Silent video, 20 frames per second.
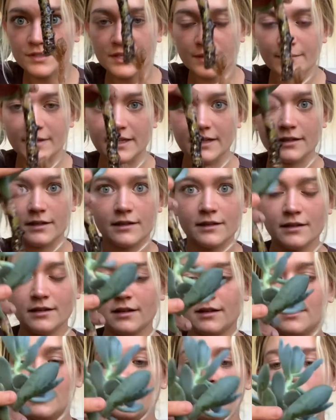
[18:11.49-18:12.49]
I mean,
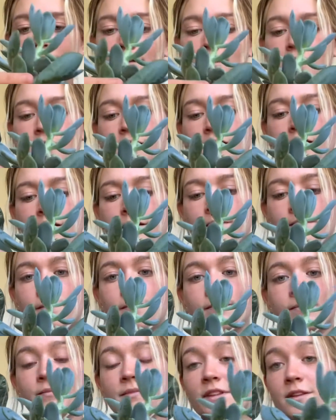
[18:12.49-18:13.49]

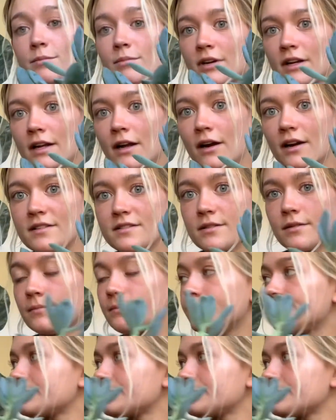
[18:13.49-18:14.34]
it's pretty awesome.